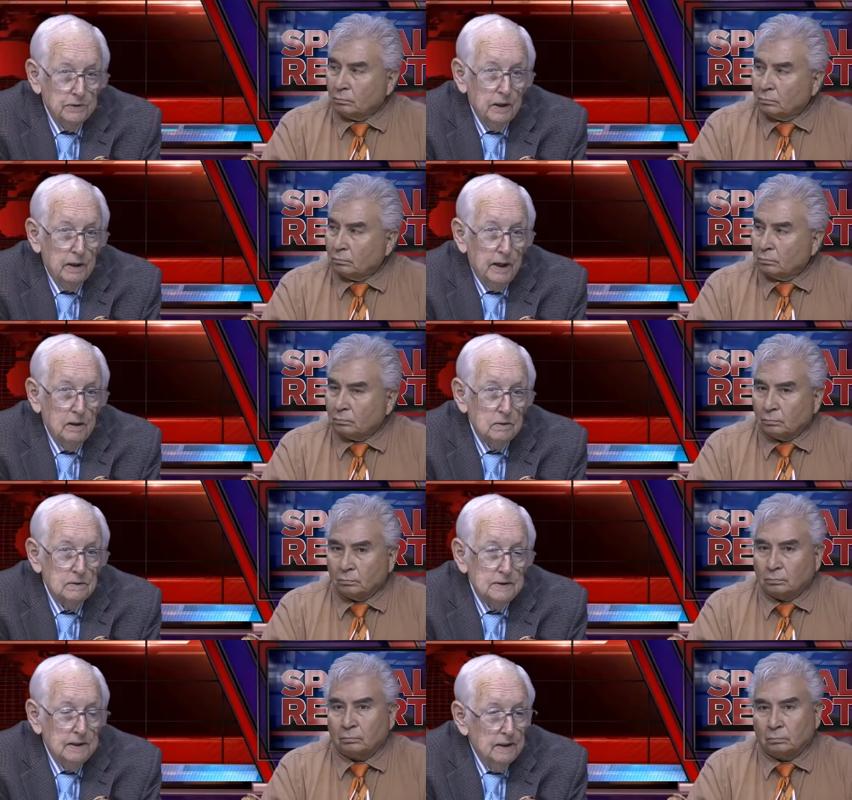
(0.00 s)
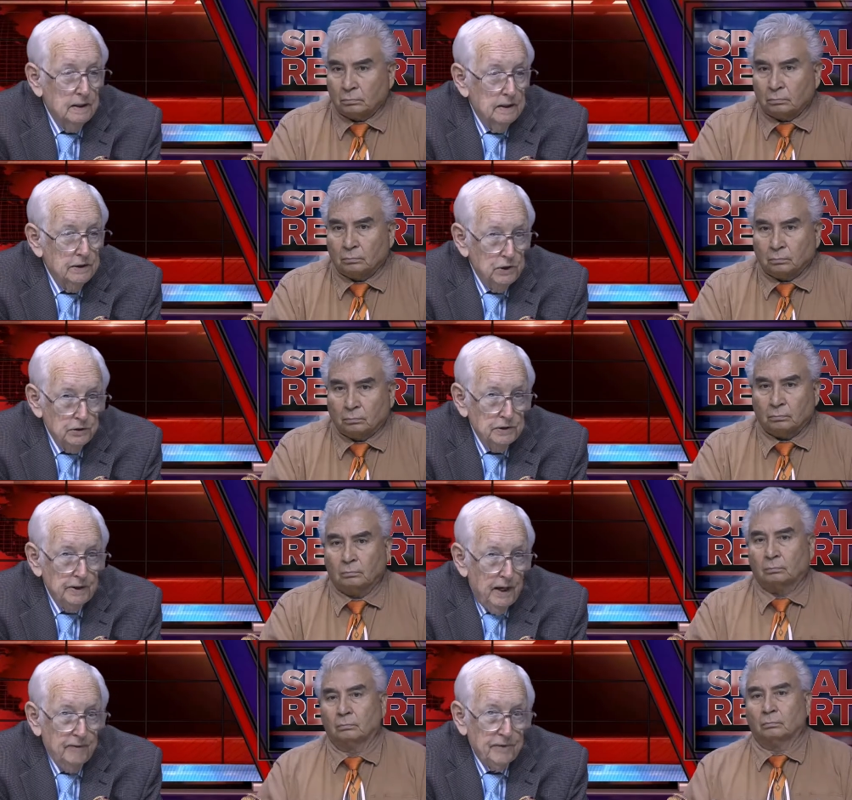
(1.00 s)
Speaker 1: your gun out. Usually you
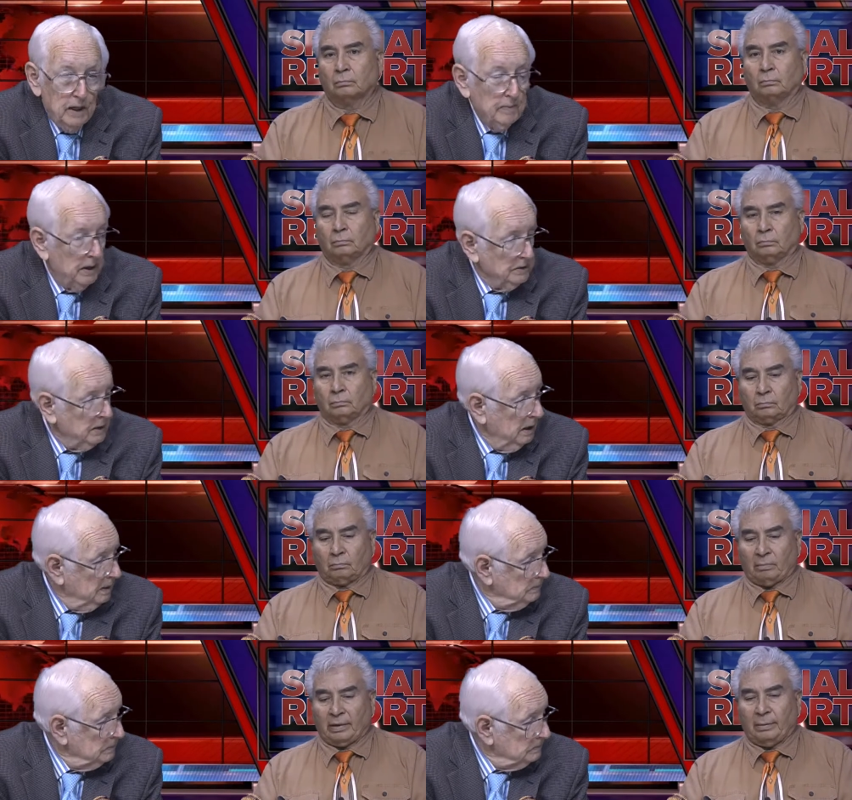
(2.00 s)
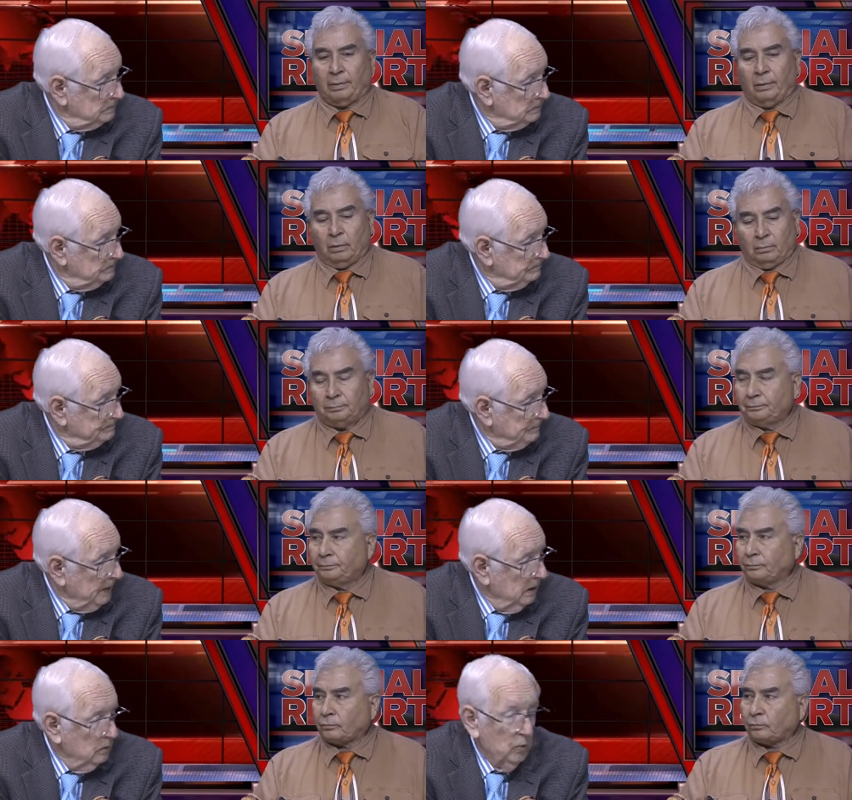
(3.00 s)
have that amount of time
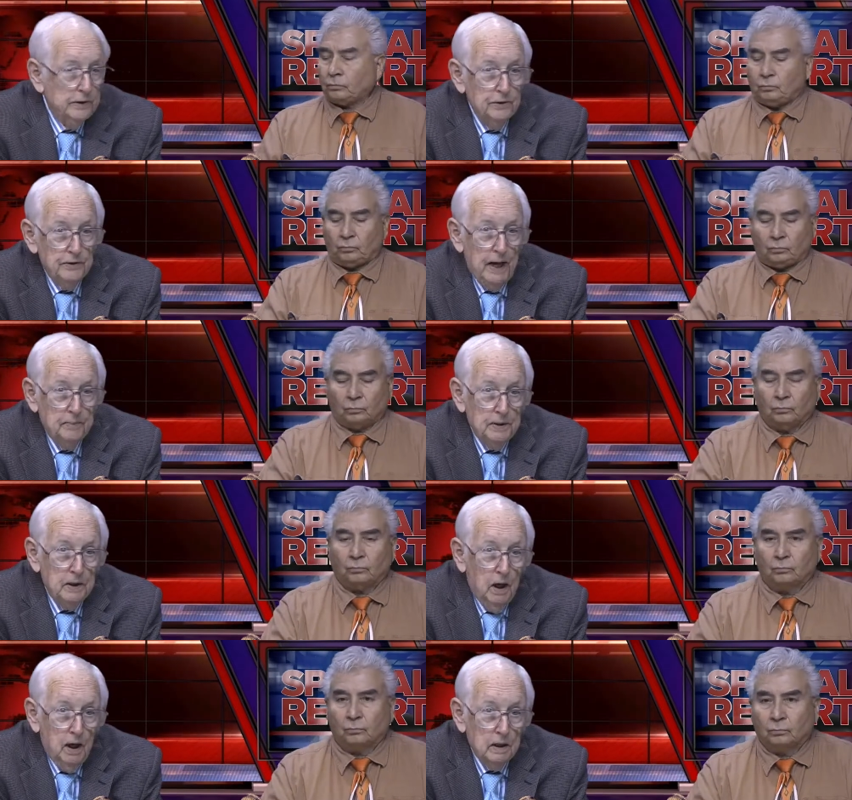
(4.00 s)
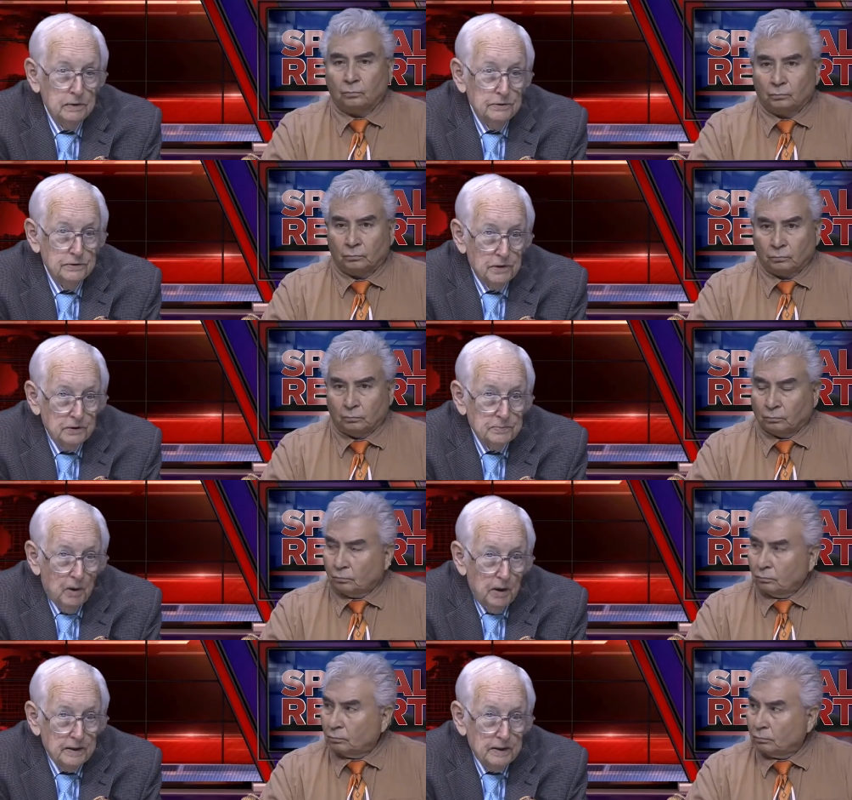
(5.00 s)
when your yappy dog starts
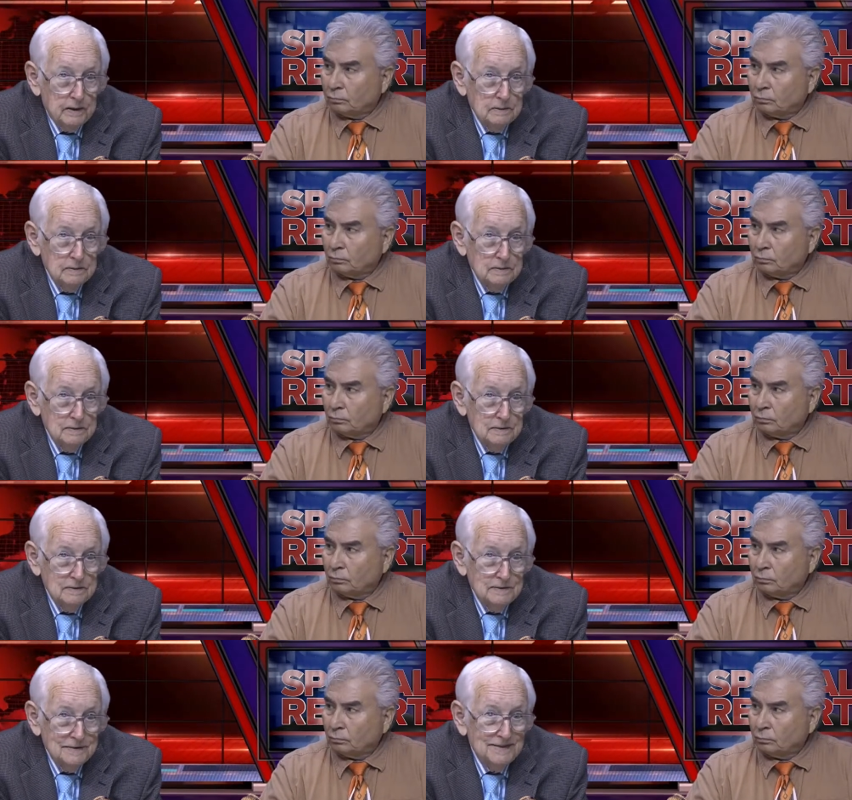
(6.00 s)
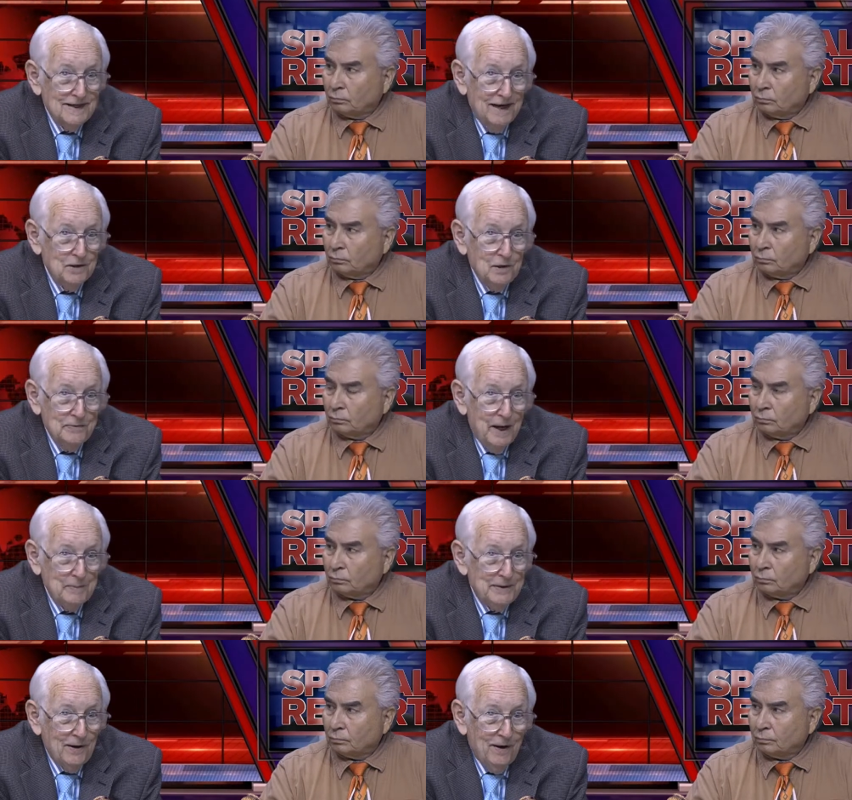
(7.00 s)
barking. I love
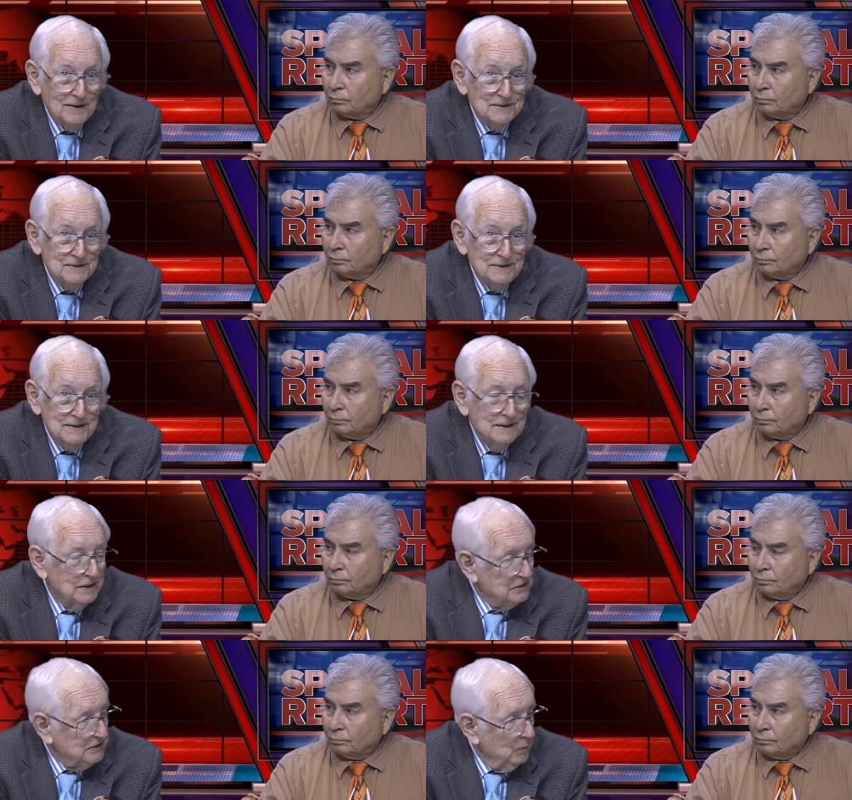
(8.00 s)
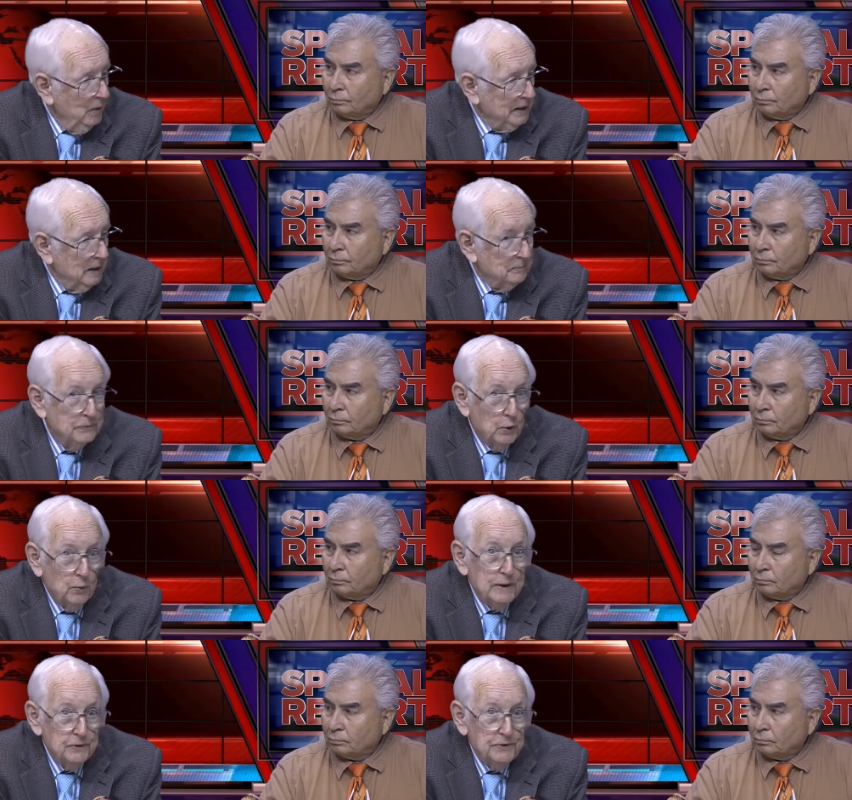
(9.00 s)
yappy dogs because they wake up the
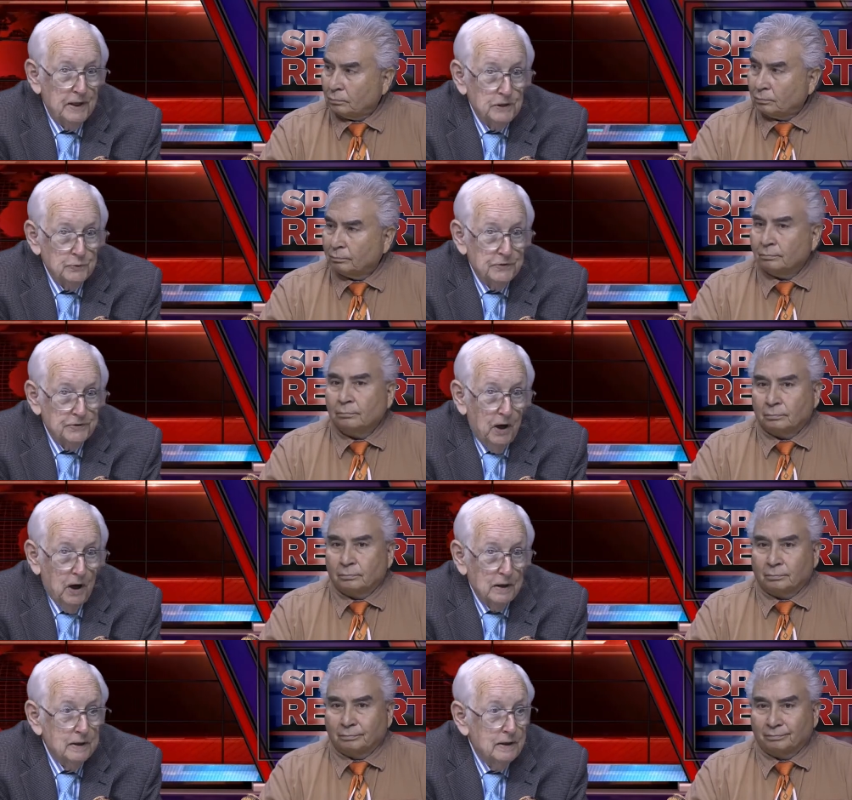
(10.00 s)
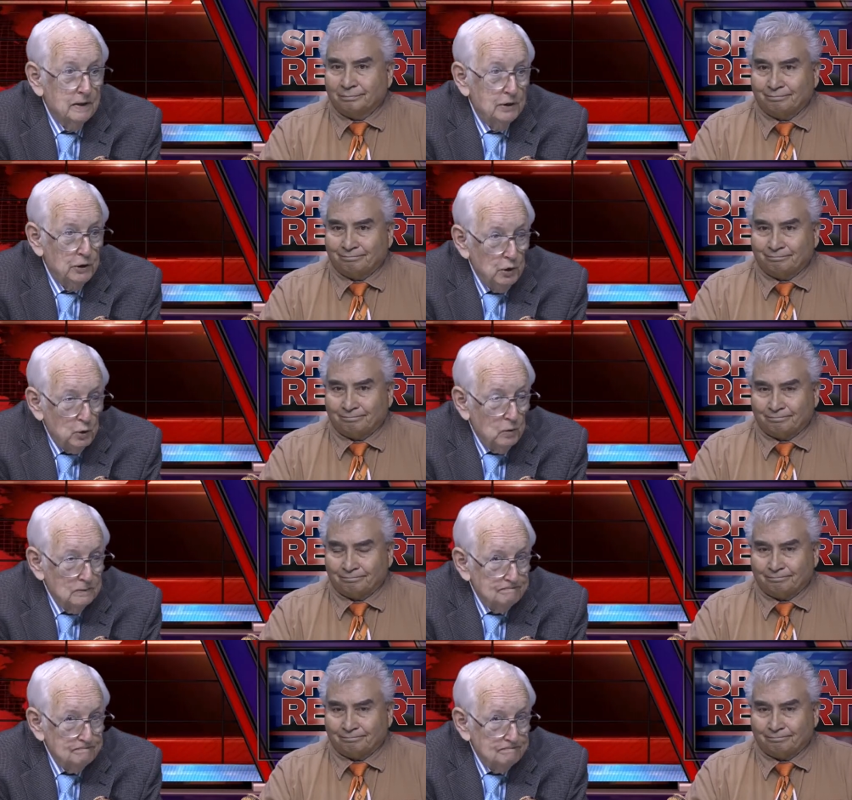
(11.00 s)
real dangerous dog, mm -hmm. you.